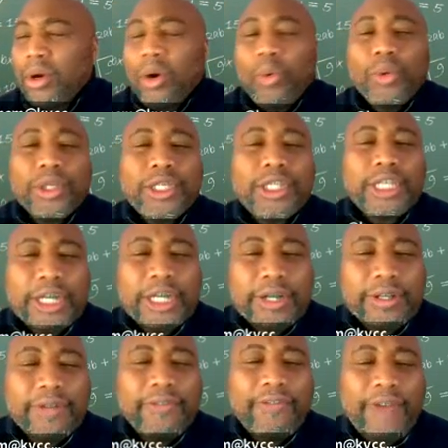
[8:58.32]
we're still
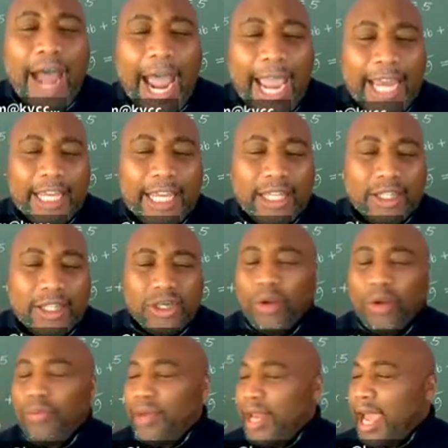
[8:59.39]
dividing.
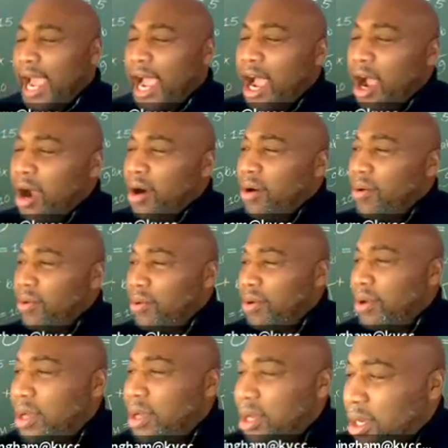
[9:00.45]
So now
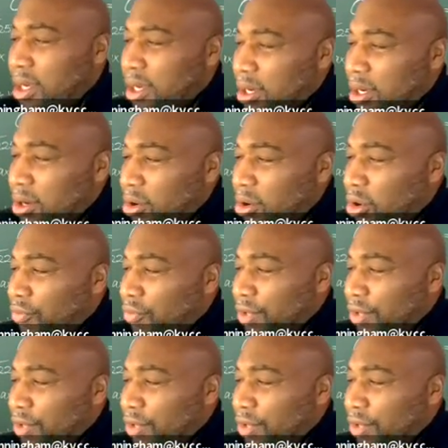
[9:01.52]
over